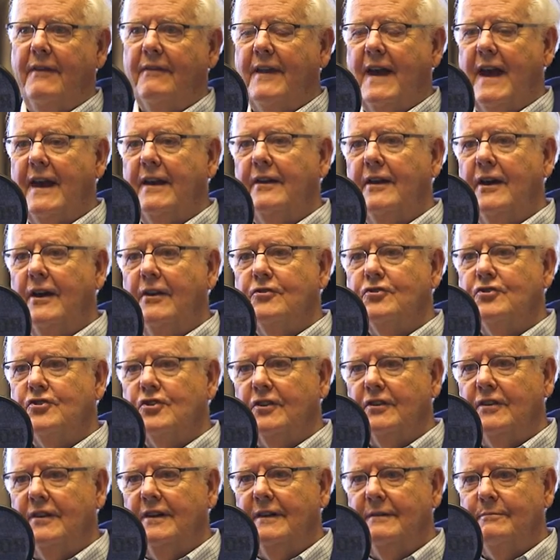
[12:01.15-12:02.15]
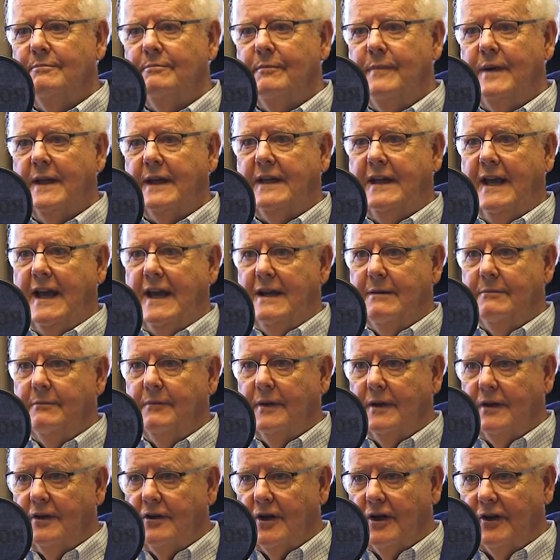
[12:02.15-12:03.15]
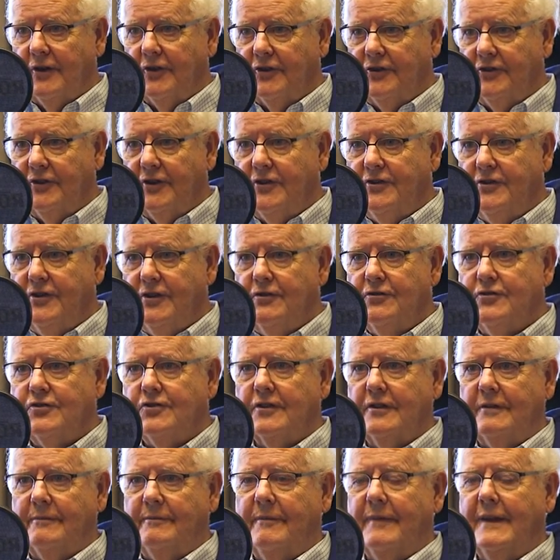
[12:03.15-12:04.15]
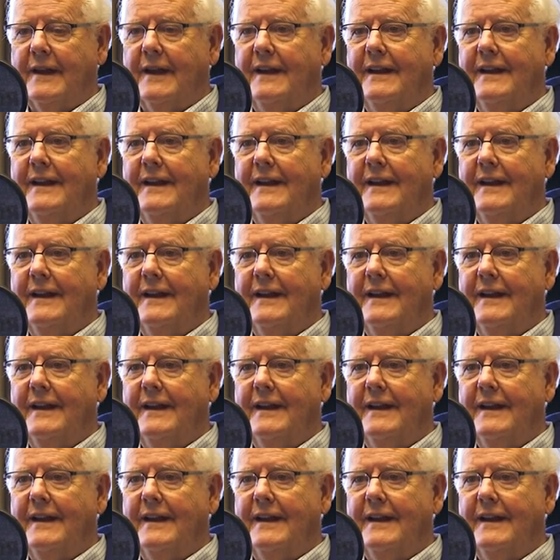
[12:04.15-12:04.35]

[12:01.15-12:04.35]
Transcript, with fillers: that notion became constitution.